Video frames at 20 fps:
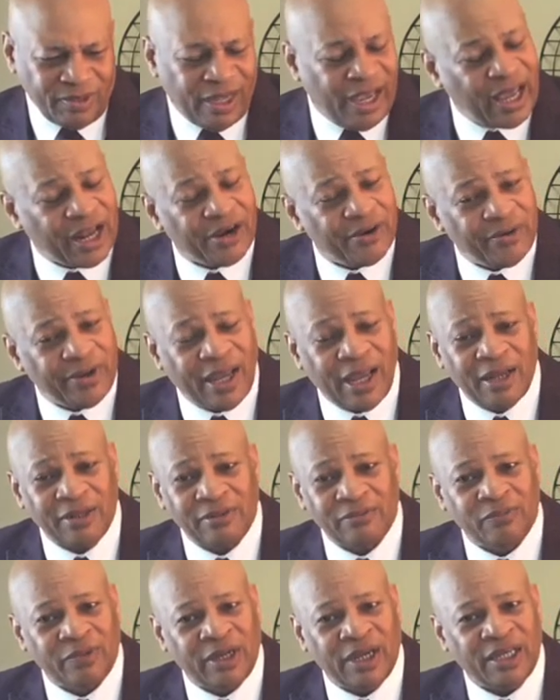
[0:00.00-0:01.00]
I don't have,
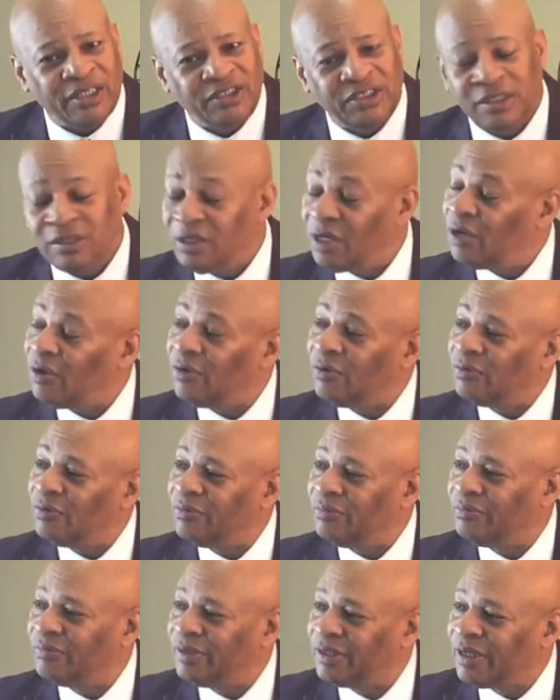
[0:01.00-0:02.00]
well, I should know
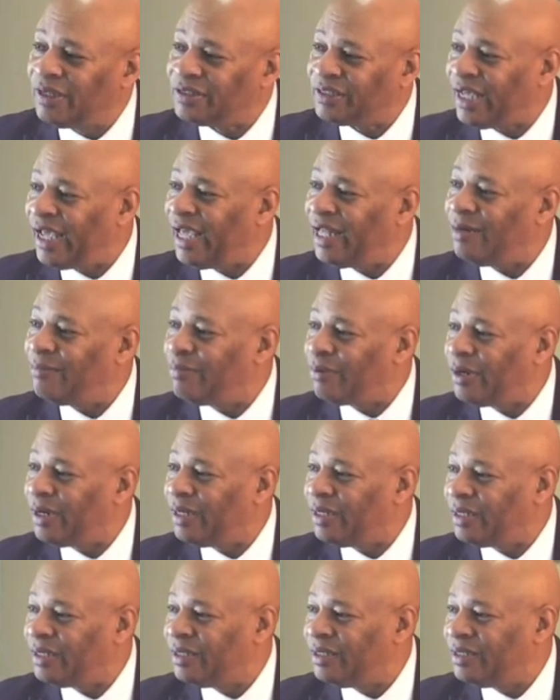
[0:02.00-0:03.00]
because I had a
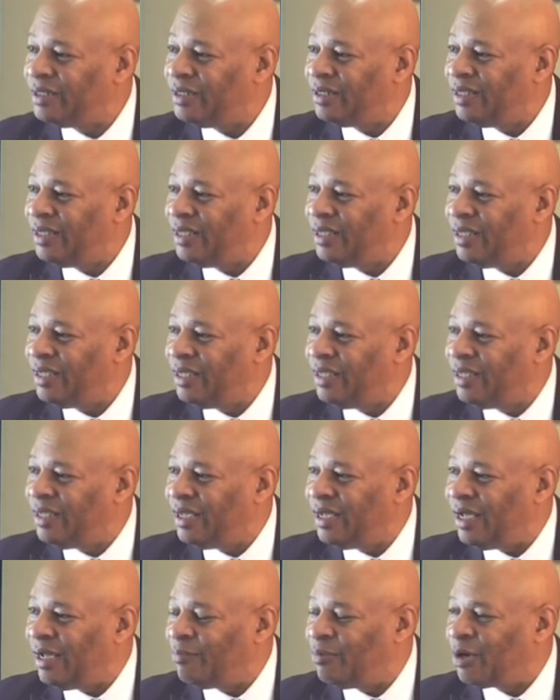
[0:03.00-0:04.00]
break.
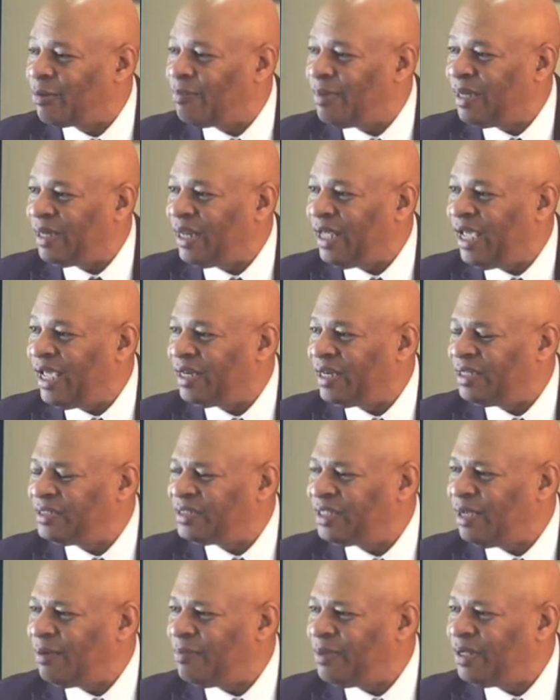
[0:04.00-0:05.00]
I broke my leg. They
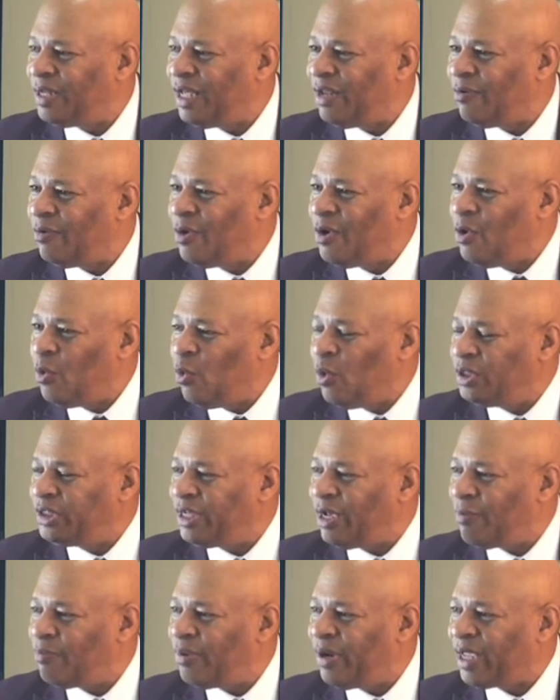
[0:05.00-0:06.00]
tell me that once you
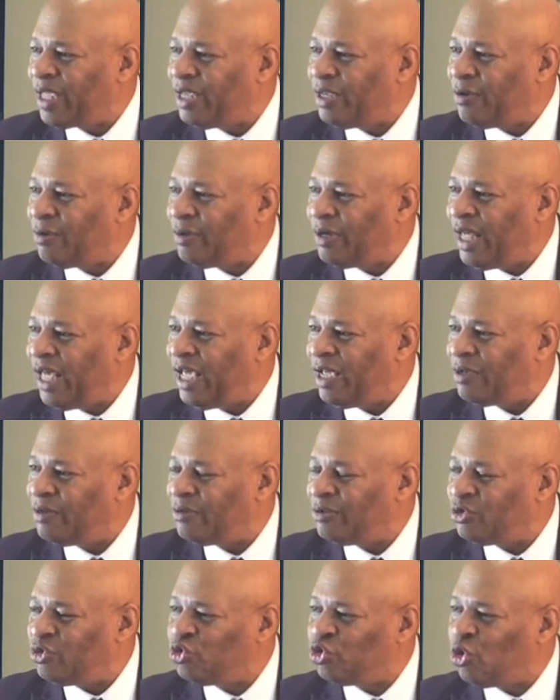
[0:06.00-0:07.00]
have break your leg
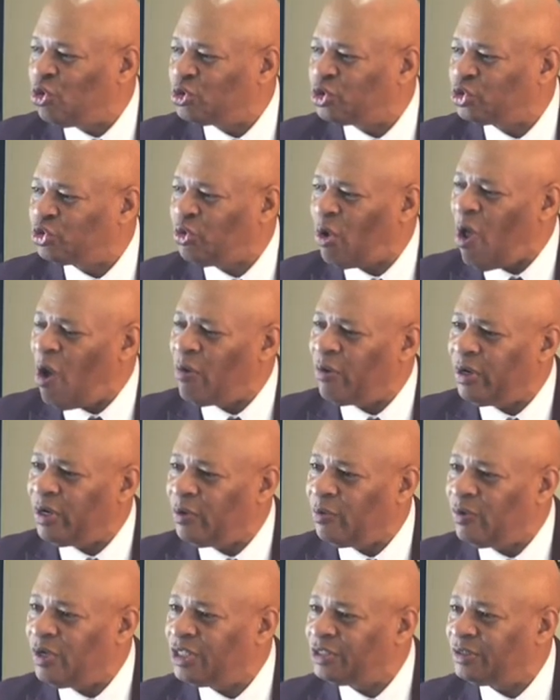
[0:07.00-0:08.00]
grows stronger than
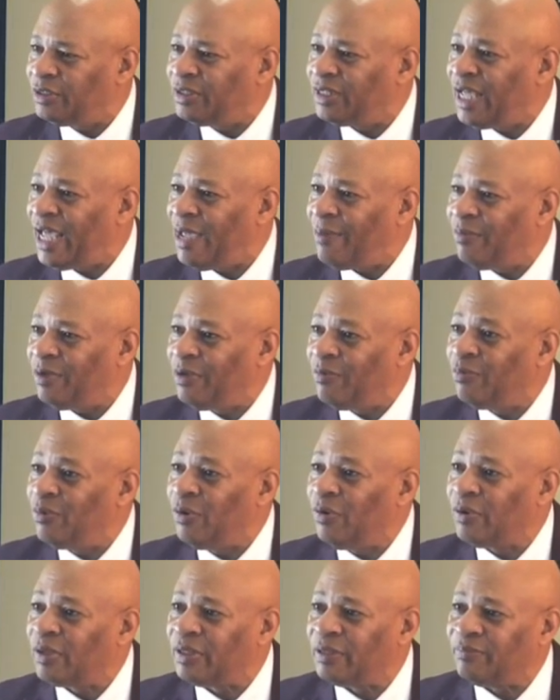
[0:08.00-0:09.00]
it was the time you
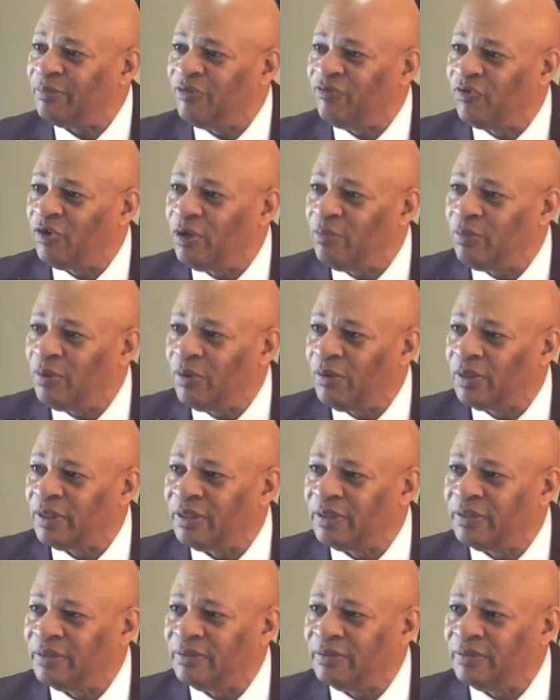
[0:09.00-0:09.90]
broke it, before you broke it.